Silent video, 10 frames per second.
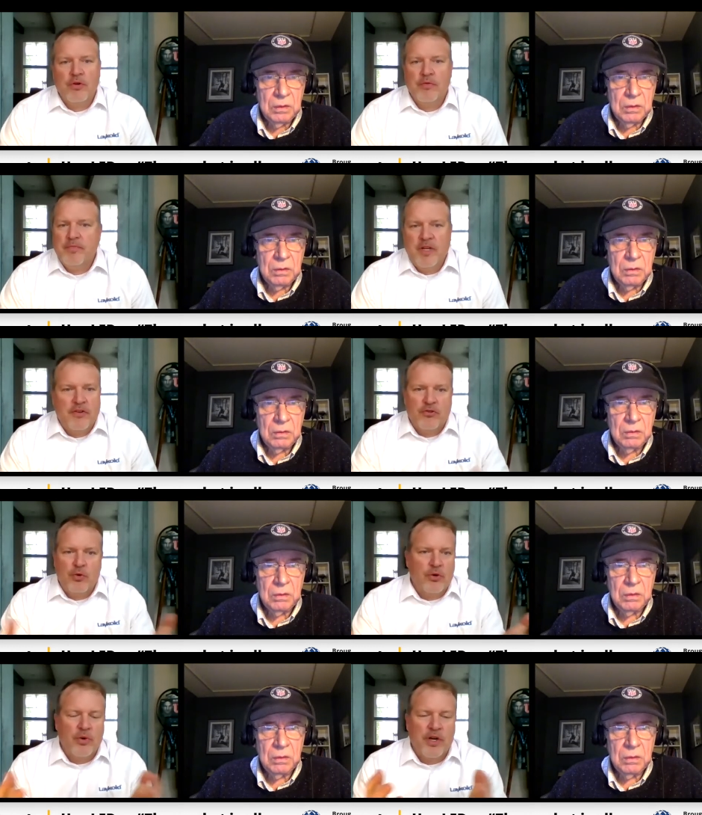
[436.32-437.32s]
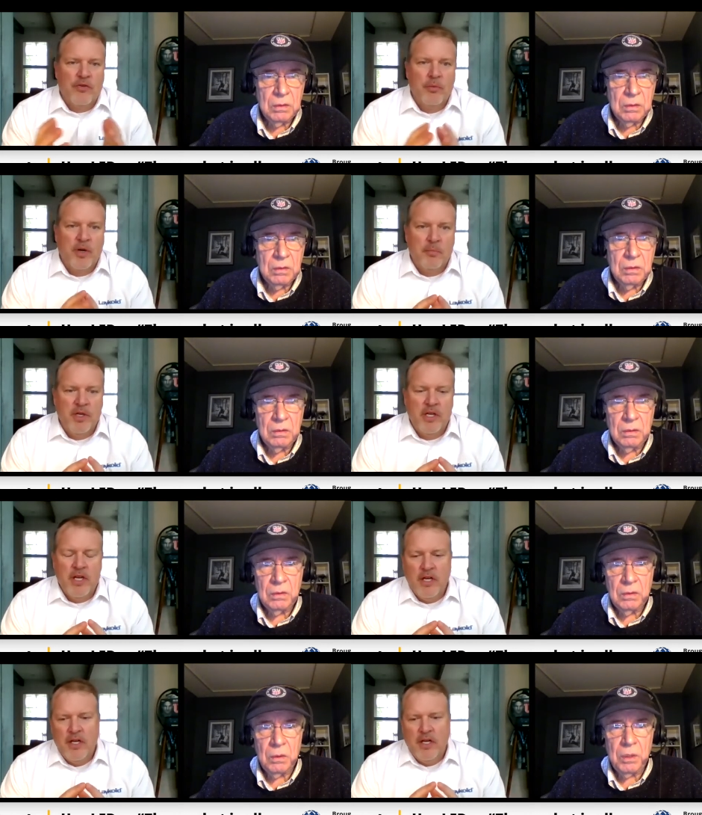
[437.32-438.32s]
Speaker 1: court or tennis court or whatever it might
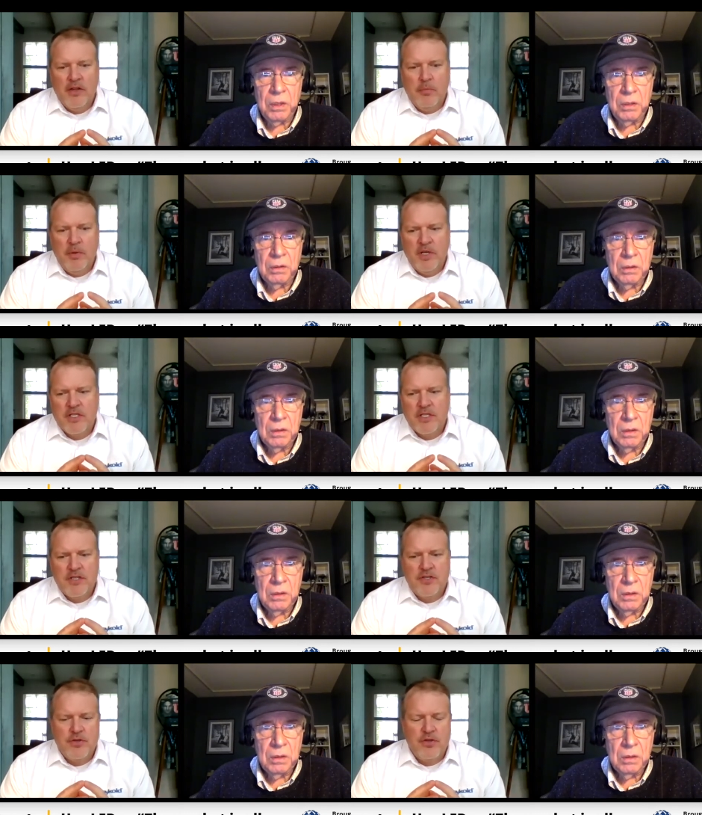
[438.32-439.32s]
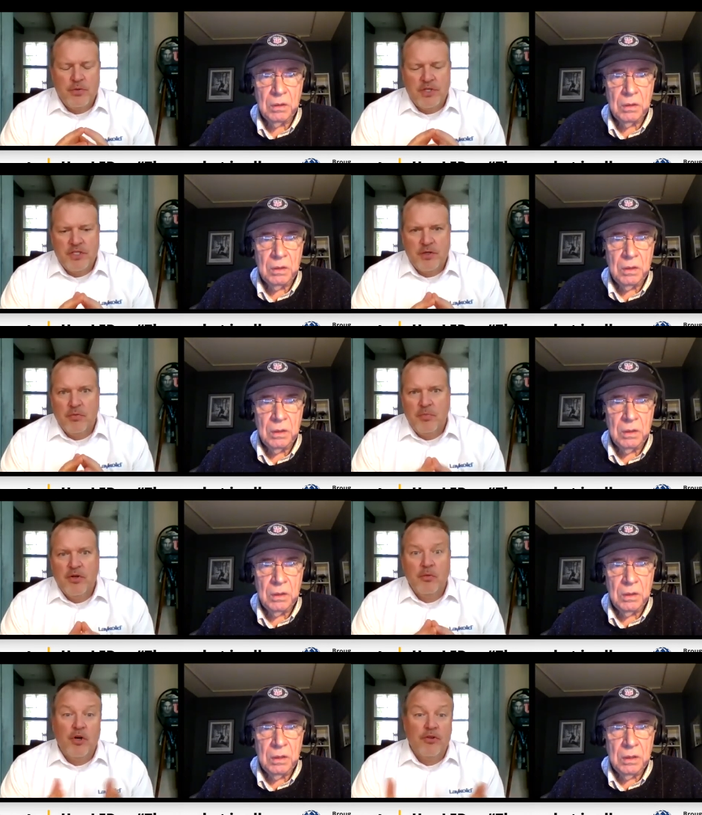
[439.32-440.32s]
be. Okay. The biggest issue that we see
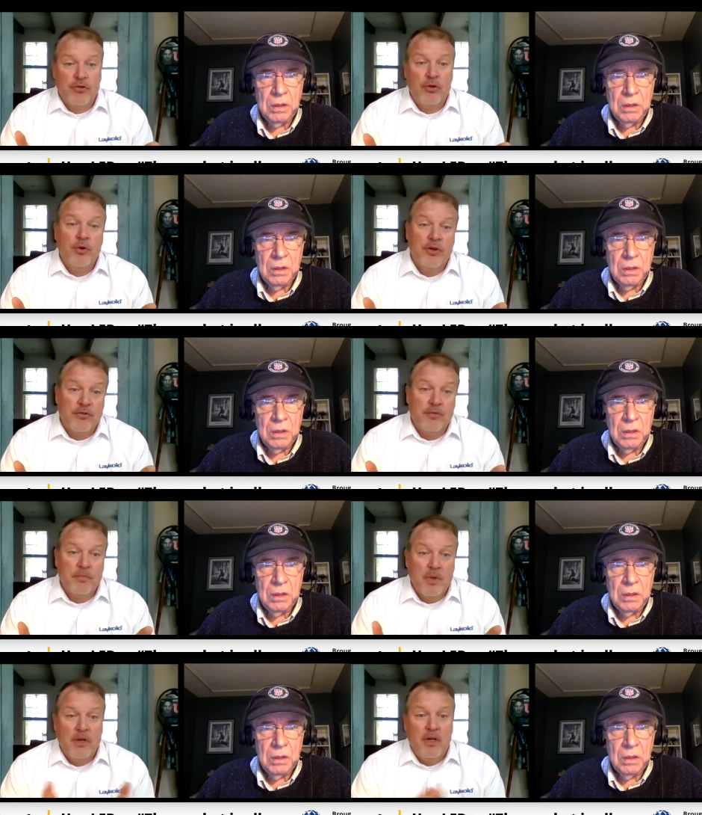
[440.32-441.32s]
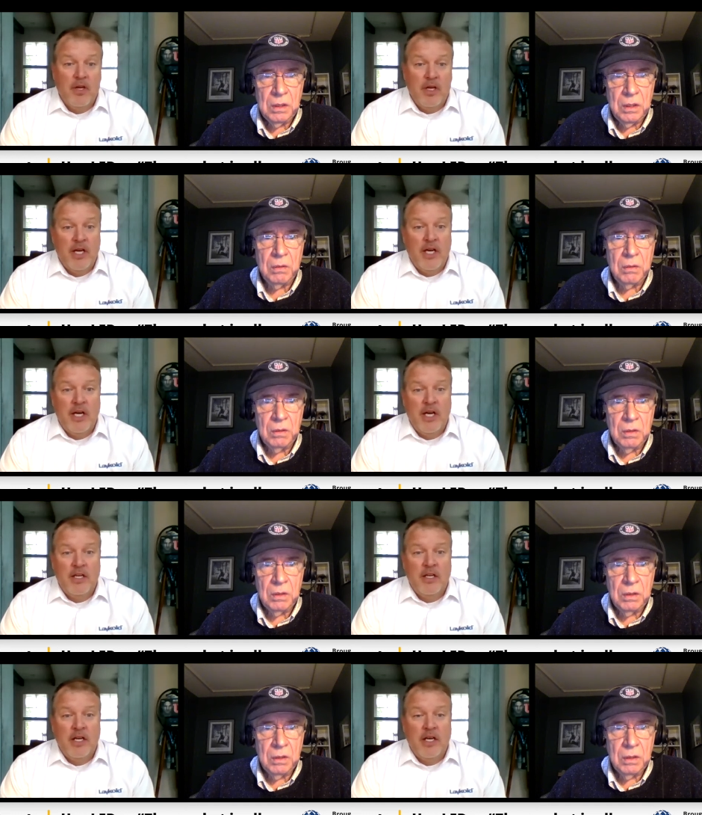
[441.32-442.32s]
with pickleball is the noise. Yeah.
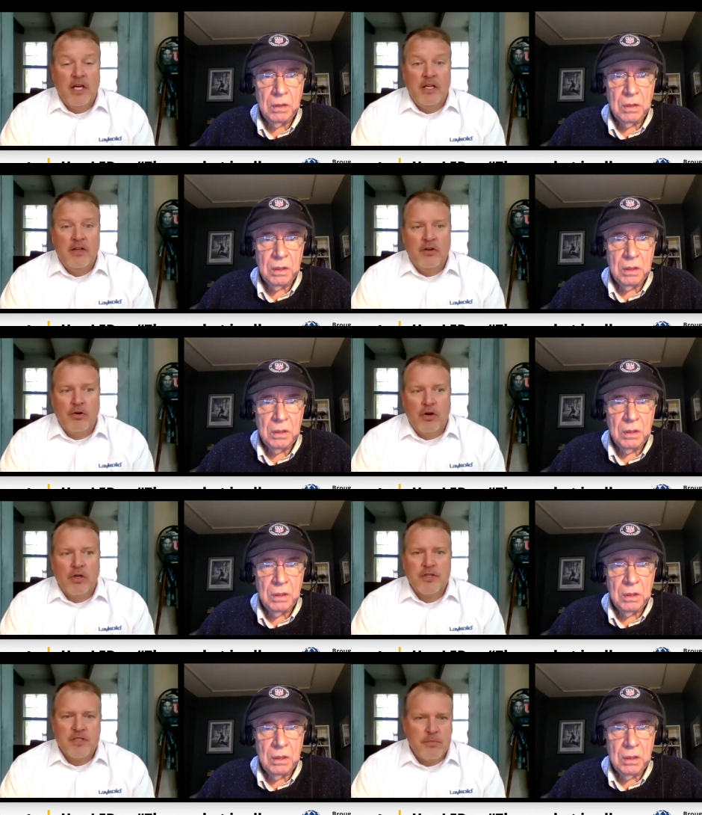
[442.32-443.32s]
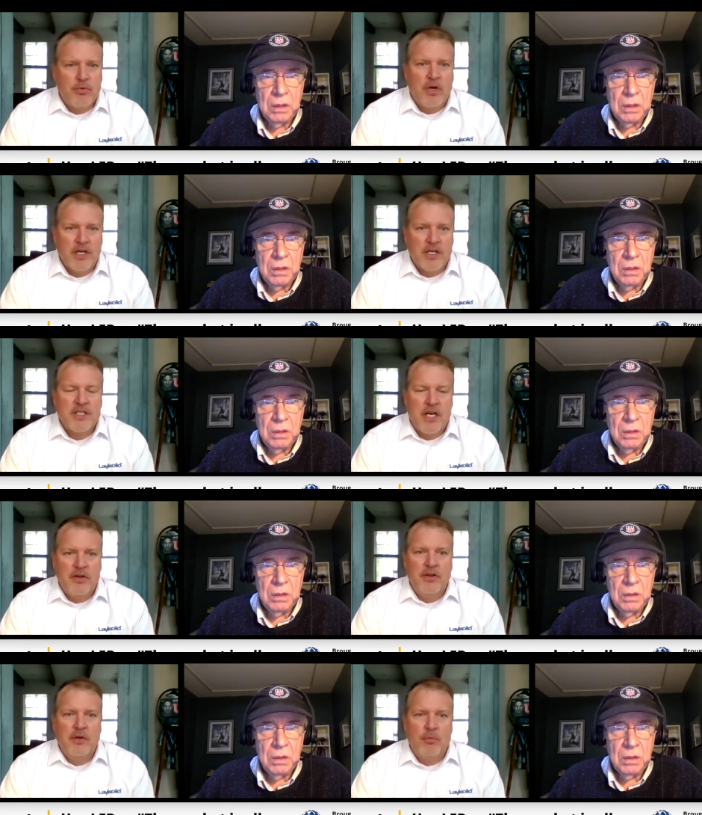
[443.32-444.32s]
And, and there are some products
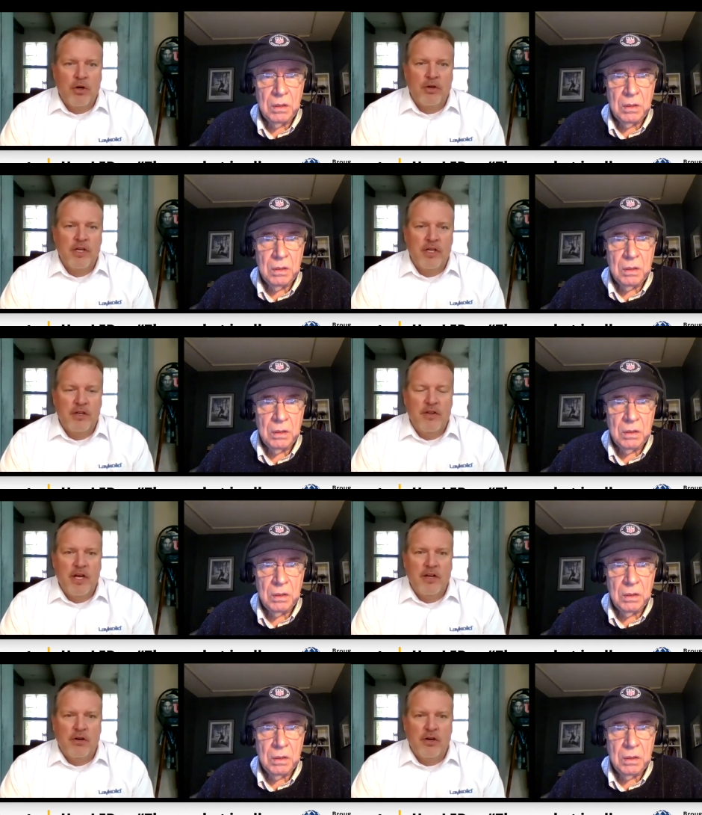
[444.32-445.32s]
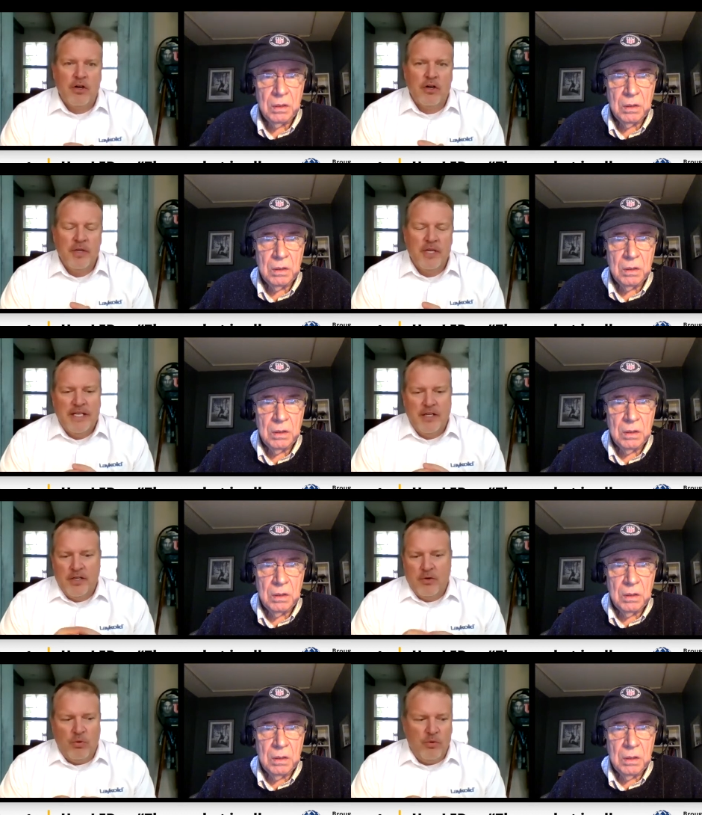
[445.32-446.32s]
out in the market that are
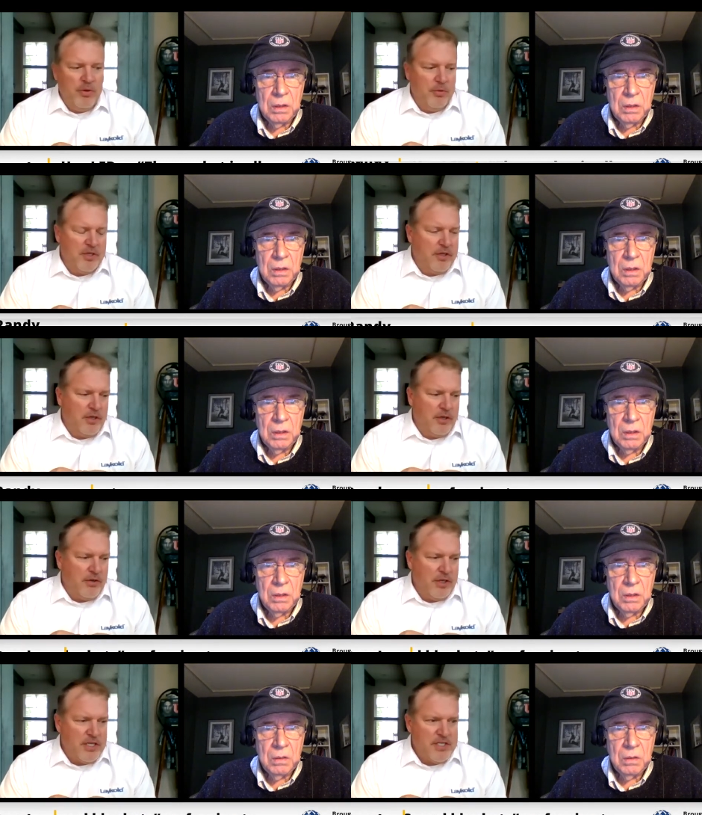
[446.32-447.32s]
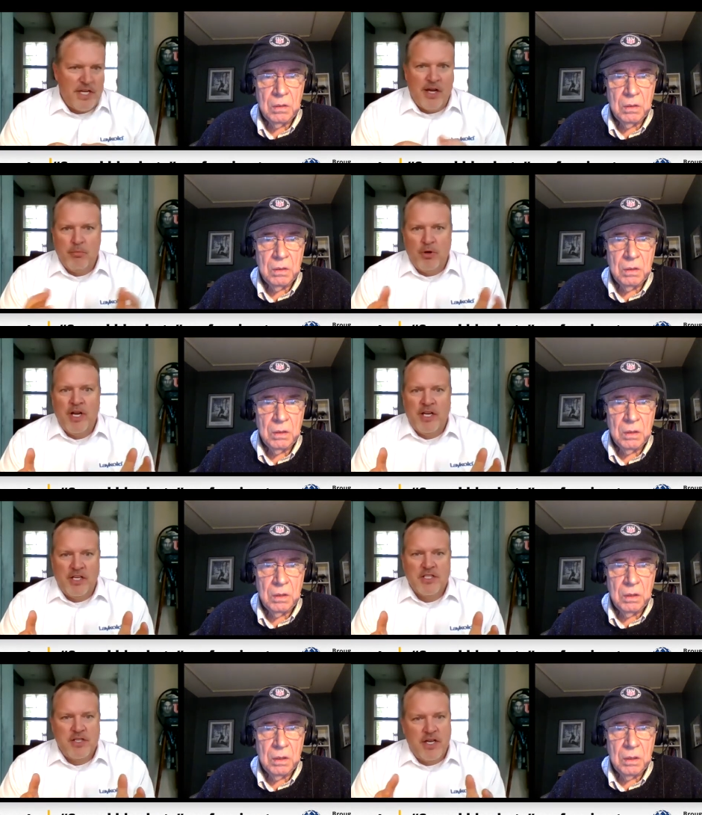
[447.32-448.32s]
what we would call uh, sound
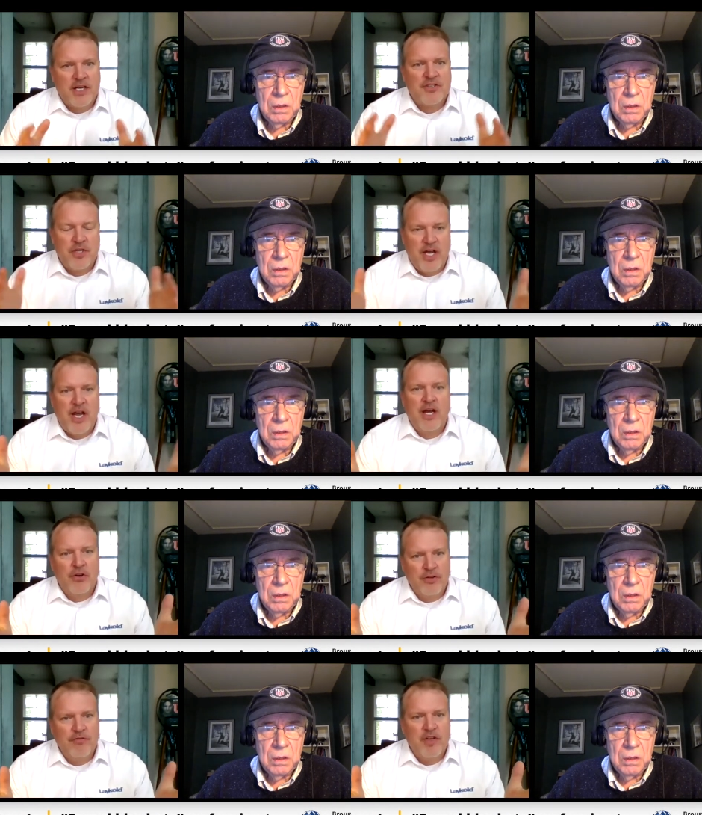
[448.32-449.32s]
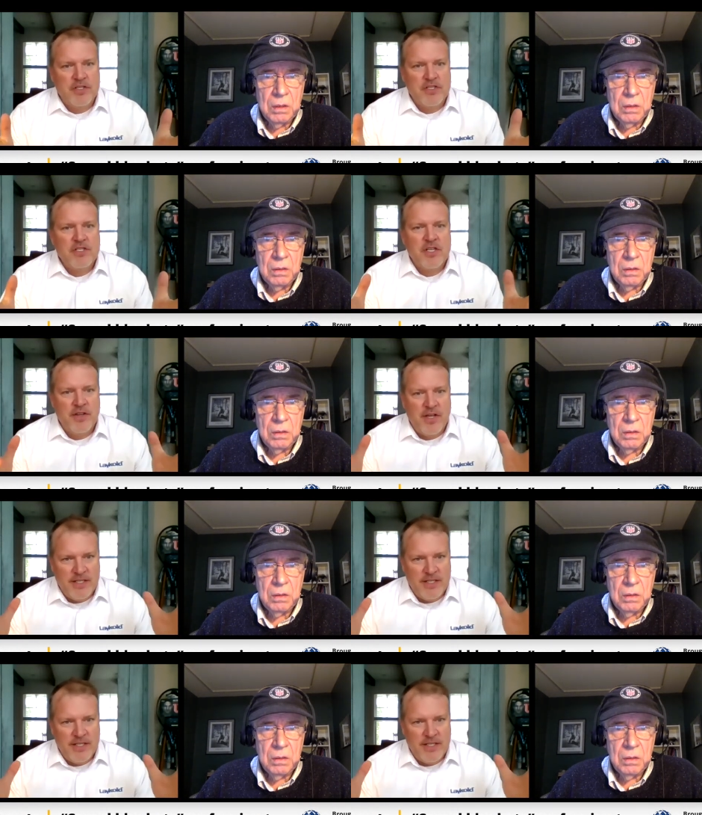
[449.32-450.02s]
blankets. They actually hang on the fences